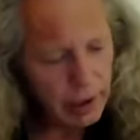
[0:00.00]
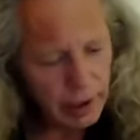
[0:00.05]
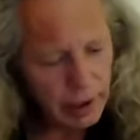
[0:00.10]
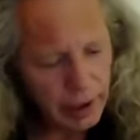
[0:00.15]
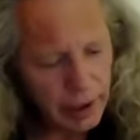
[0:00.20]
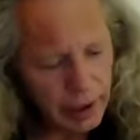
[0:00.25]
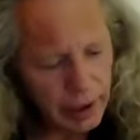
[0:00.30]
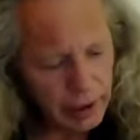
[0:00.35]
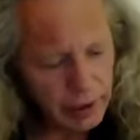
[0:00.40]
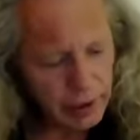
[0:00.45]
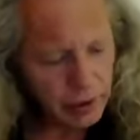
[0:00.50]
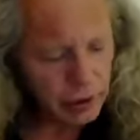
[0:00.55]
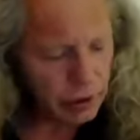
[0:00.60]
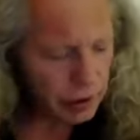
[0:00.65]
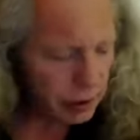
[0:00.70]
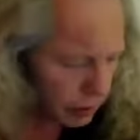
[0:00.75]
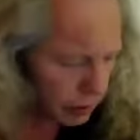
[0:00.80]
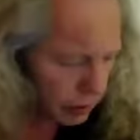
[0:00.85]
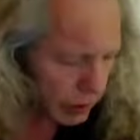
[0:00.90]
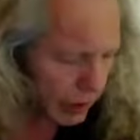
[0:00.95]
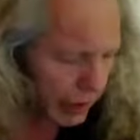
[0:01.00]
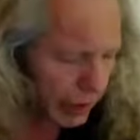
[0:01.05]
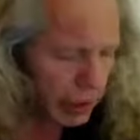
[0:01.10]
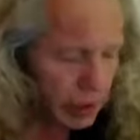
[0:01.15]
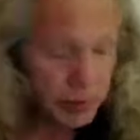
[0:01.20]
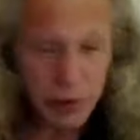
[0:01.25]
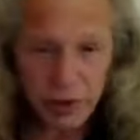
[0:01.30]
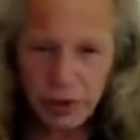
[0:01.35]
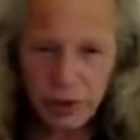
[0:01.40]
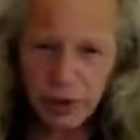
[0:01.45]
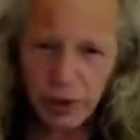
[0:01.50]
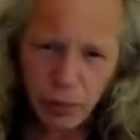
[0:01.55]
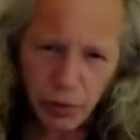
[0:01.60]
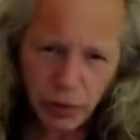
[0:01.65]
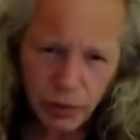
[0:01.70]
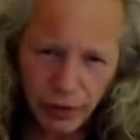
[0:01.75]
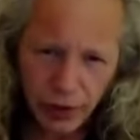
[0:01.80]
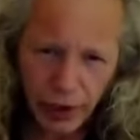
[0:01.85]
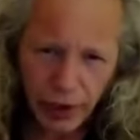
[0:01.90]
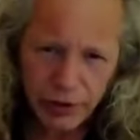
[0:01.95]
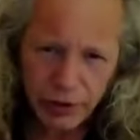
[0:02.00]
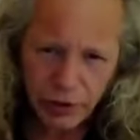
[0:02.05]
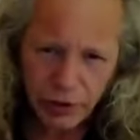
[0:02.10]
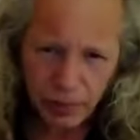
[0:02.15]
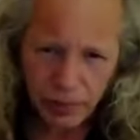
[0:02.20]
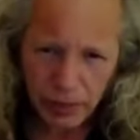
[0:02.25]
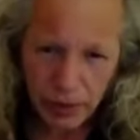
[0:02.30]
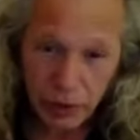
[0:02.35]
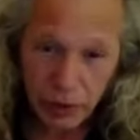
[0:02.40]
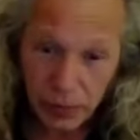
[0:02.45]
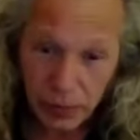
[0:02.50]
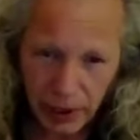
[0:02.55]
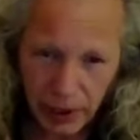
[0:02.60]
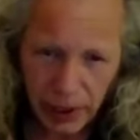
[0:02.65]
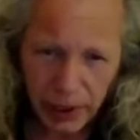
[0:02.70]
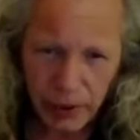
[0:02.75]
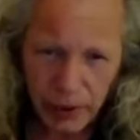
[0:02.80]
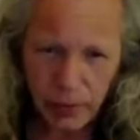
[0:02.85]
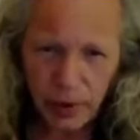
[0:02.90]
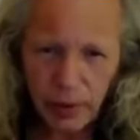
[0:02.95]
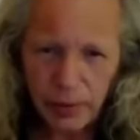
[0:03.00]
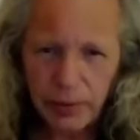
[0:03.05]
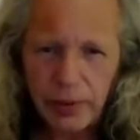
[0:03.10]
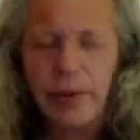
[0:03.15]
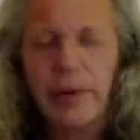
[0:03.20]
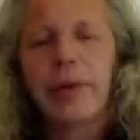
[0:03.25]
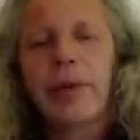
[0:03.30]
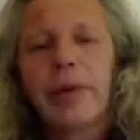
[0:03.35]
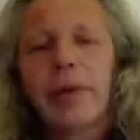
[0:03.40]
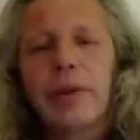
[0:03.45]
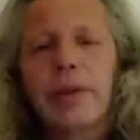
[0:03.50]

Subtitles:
And she looked down at me and she said, "We'll find somebody to pair you up with."